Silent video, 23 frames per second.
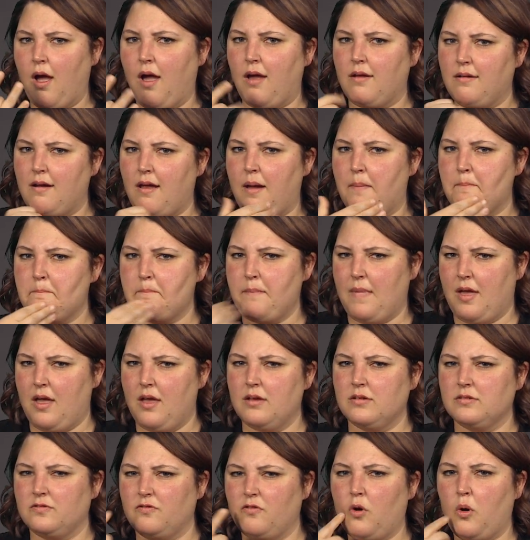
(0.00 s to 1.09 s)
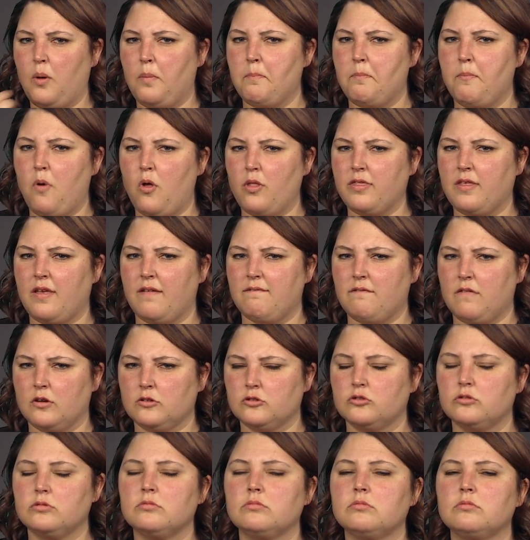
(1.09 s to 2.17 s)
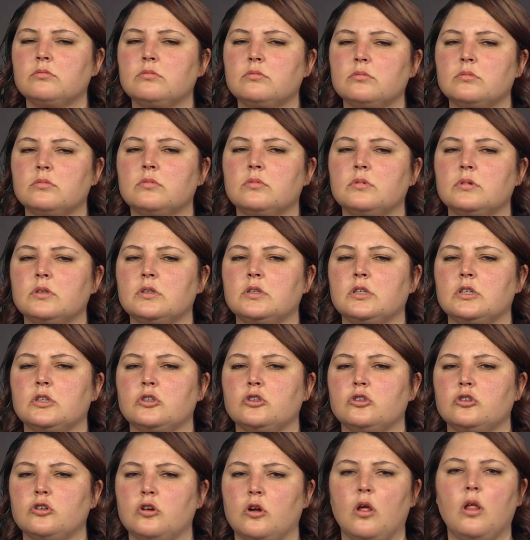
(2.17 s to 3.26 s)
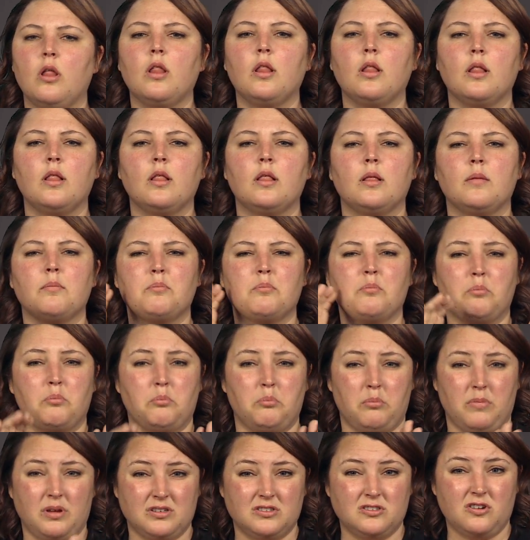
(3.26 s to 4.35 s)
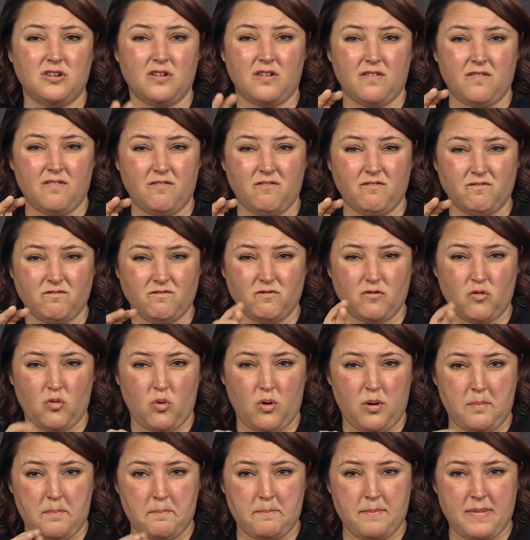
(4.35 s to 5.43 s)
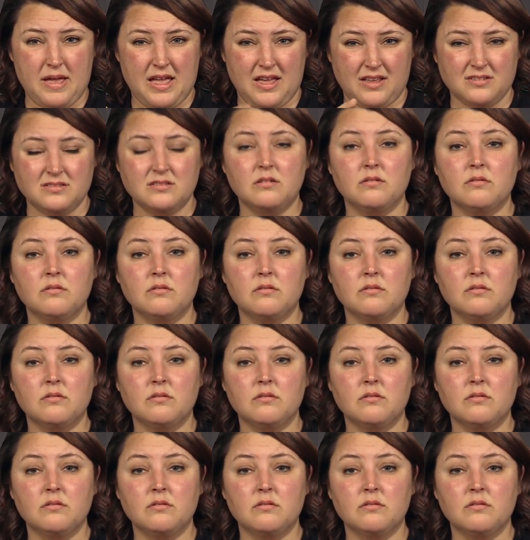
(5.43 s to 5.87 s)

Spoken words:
Now, digital picture formats. The most common are JPEG and TIFF.